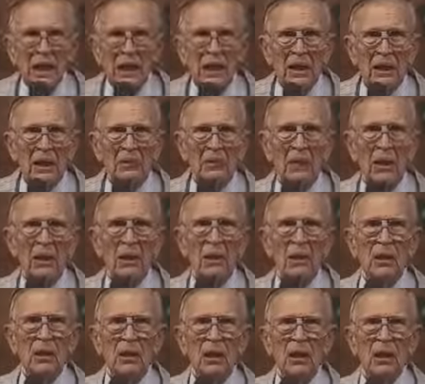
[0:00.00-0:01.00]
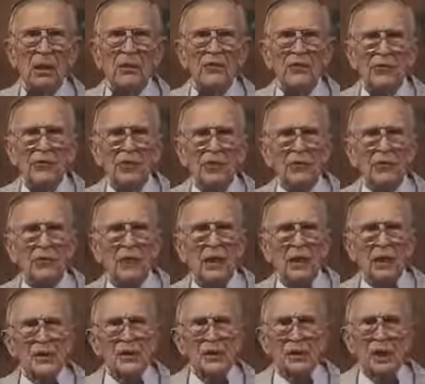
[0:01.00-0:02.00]
In, in the
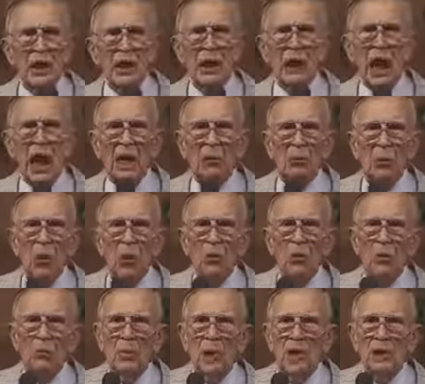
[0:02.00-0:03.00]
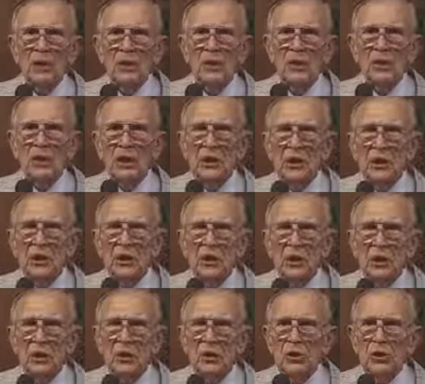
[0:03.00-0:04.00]
50s, I brought a message at the
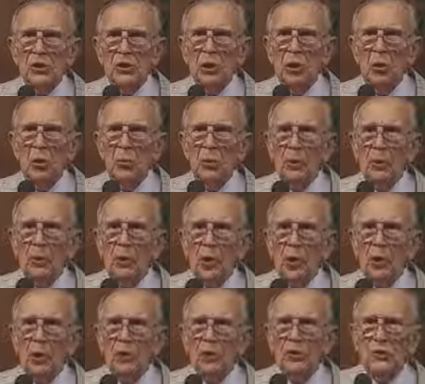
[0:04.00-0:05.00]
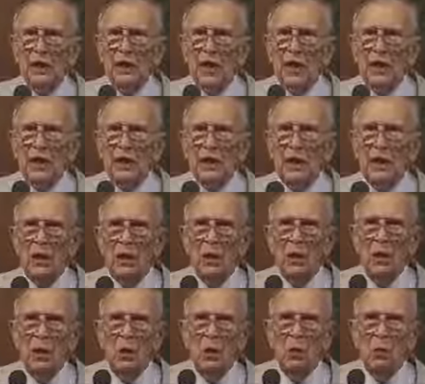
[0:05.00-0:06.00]
Church of the Open Door saying that
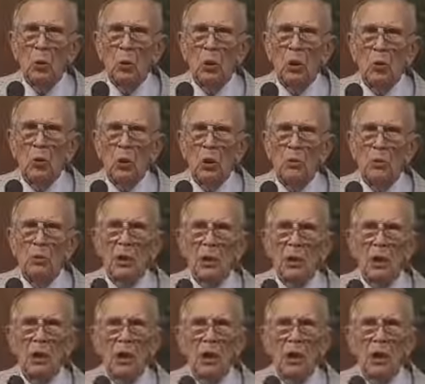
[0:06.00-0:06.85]
we were